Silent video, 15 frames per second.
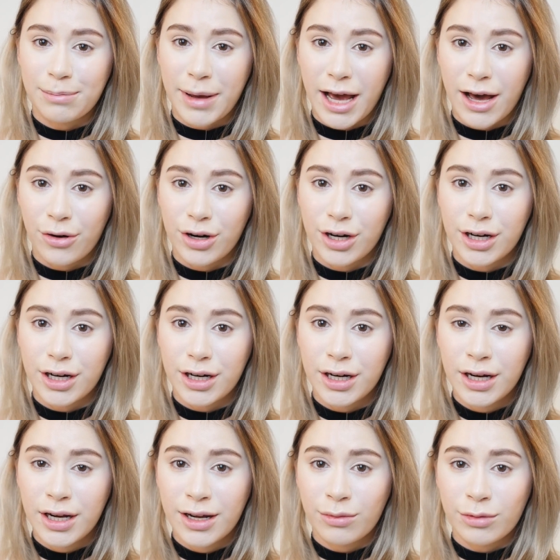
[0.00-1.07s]
powder,
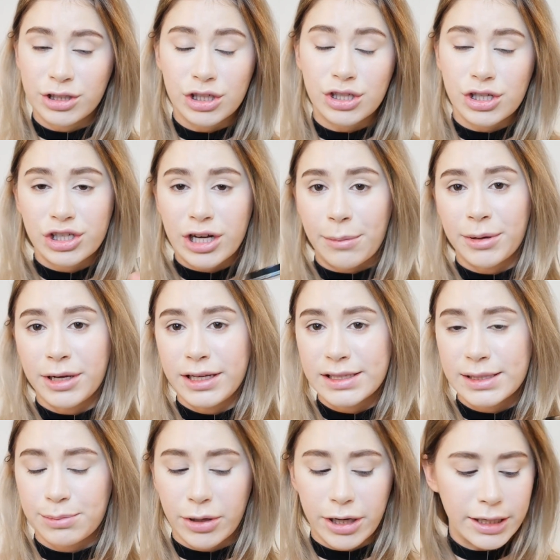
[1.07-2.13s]
which is a
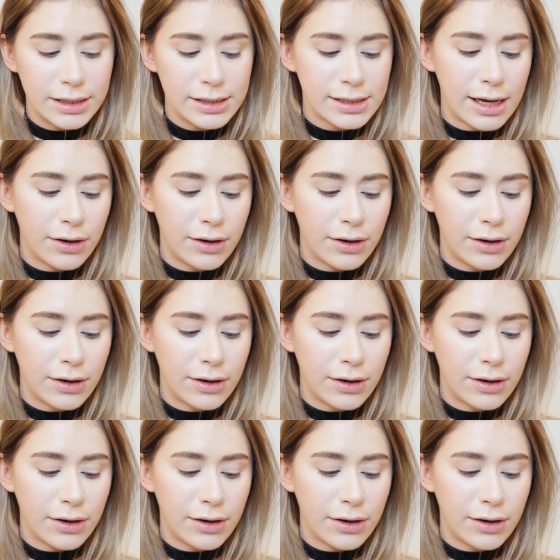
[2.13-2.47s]
Japanese brand.